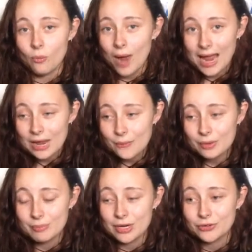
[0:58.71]
away
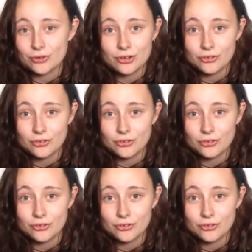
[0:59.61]
with my true